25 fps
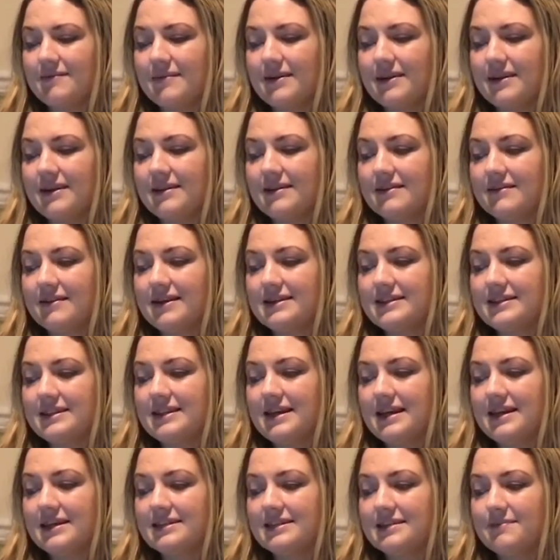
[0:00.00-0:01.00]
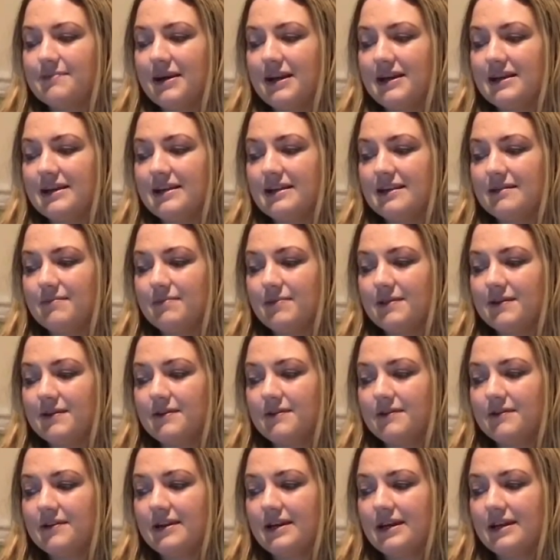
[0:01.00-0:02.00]
The rest of the eggs are painted in blue,
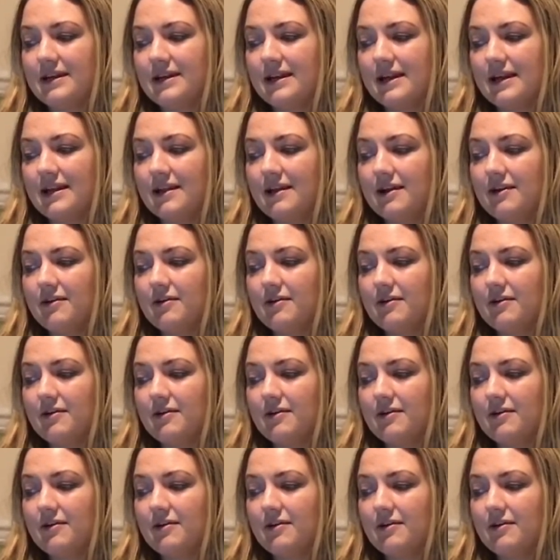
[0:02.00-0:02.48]
green, yellow,